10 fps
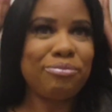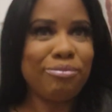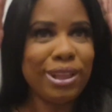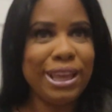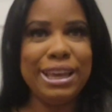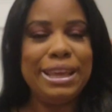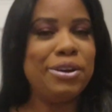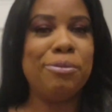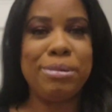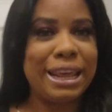it ain't gonna
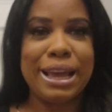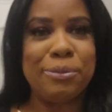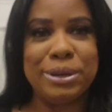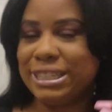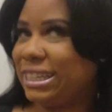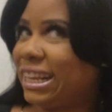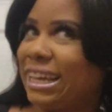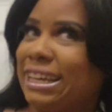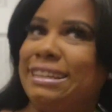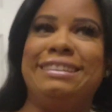be that windy now.
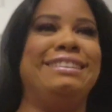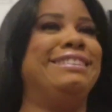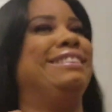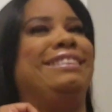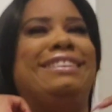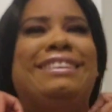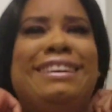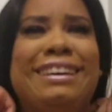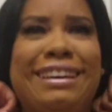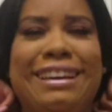It
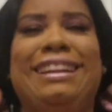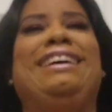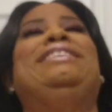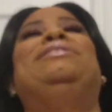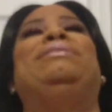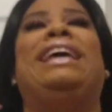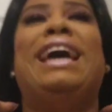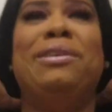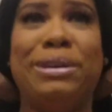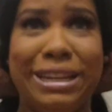ain't gonna be that
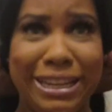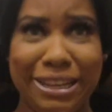windy. And if